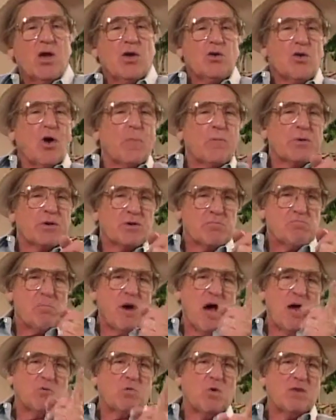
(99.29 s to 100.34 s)
You open your
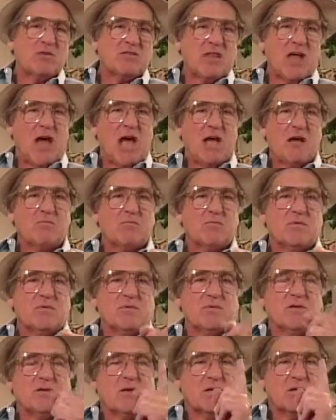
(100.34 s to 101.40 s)
mouth one time,
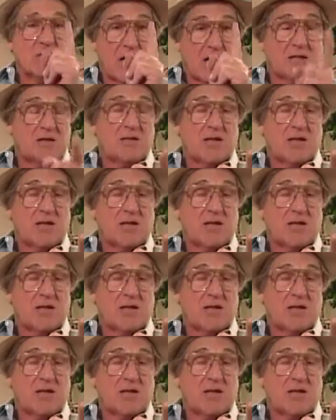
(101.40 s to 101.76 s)
another